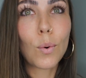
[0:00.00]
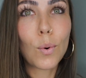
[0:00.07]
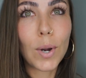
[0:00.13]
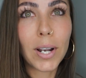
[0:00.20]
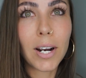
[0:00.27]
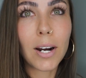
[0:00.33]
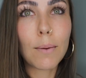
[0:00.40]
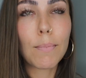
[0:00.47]

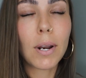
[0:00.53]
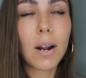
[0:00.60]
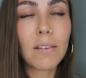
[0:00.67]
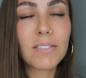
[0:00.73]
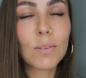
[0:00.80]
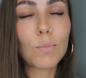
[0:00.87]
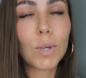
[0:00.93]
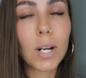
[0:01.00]
quicker. But
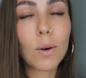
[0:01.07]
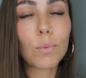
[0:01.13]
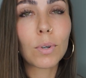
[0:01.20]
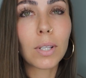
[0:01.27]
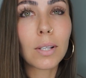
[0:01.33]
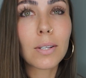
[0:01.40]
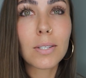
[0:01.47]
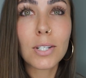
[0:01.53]
often we don't
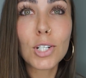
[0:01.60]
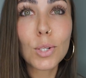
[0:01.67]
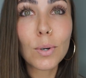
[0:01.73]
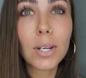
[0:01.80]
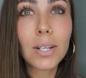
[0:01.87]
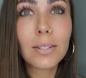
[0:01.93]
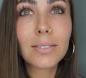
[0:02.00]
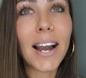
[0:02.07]
really listen to
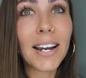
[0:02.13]
it.